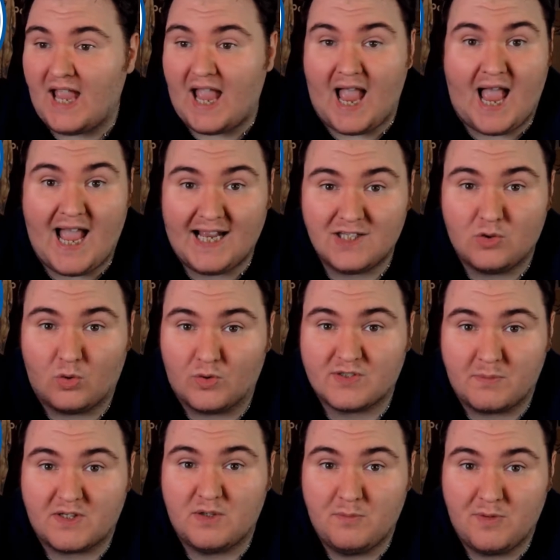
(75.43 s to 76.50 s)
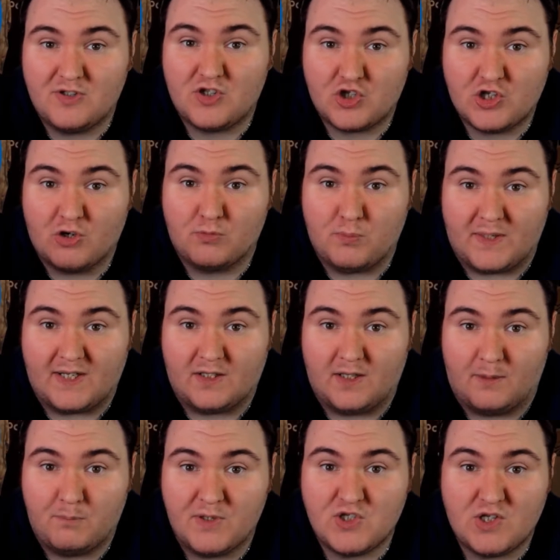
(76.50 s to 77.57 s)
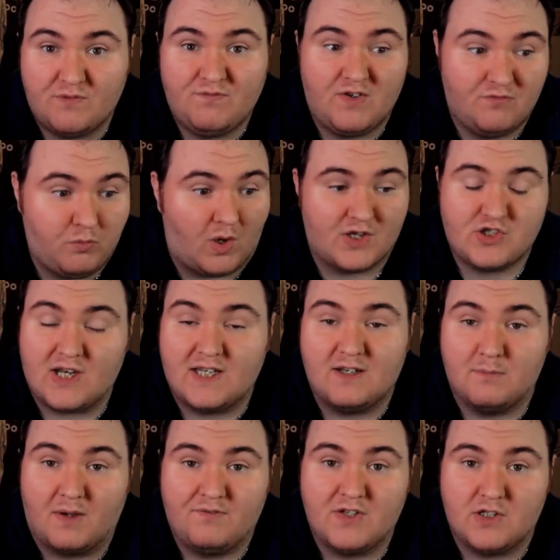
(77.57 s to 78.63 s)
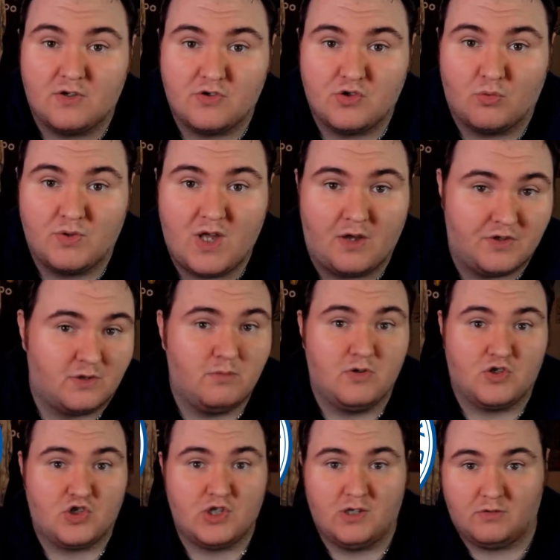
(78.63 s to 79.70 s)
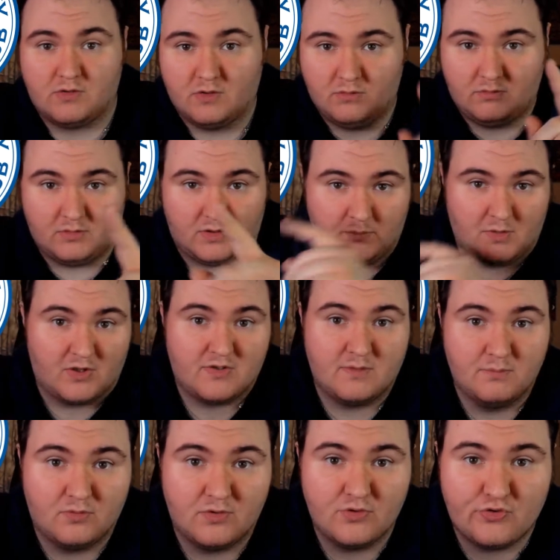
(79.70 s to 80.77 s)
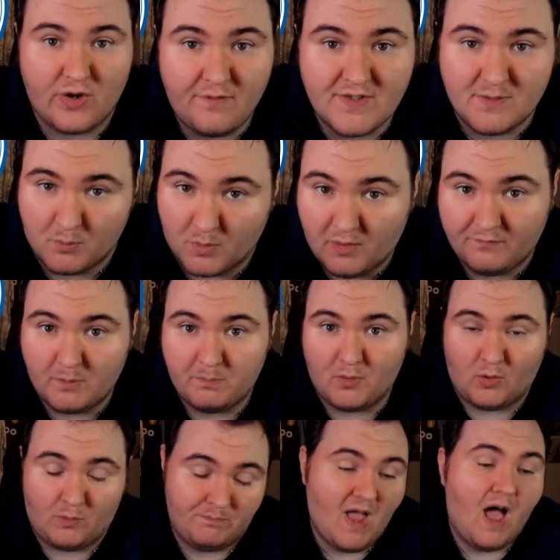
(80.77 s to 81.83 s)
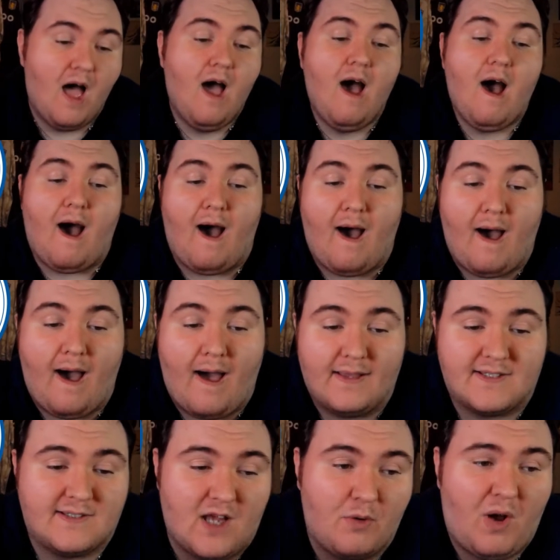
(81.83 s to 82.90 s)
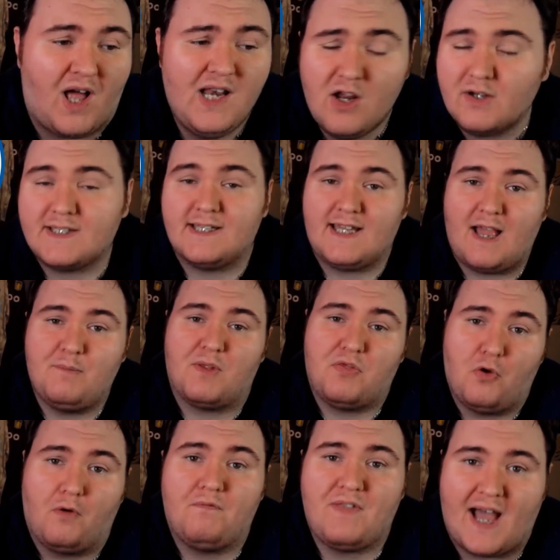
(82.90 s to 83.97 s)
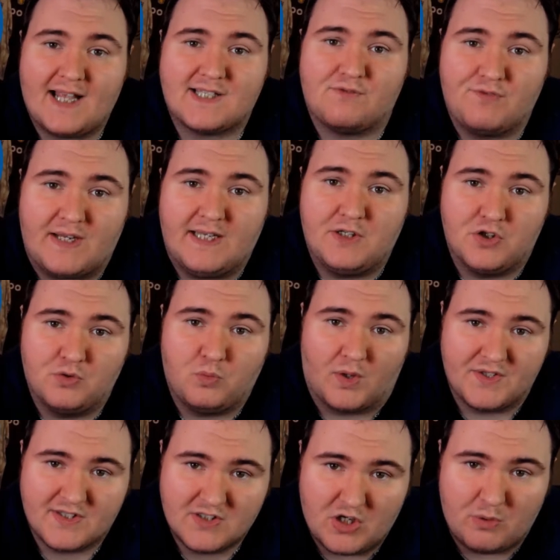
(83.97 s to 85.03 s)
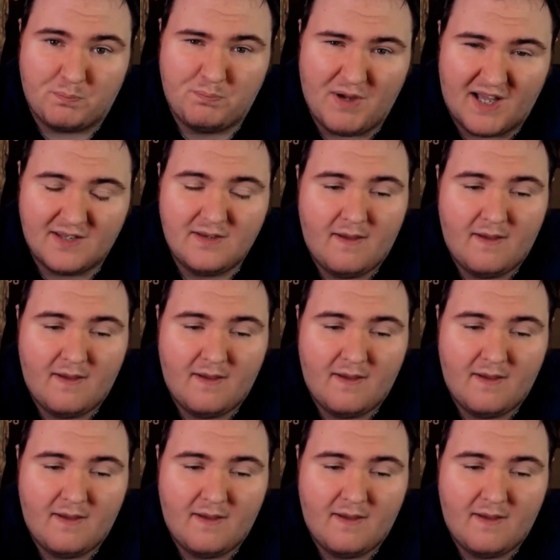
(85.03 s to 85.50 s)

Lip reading: and also a Community Shield winning club, which if you've watched any of my videos, you'll know the Community Shield, one of the most important trophies in world football. So I looked at them and thought that's a really good one to do. But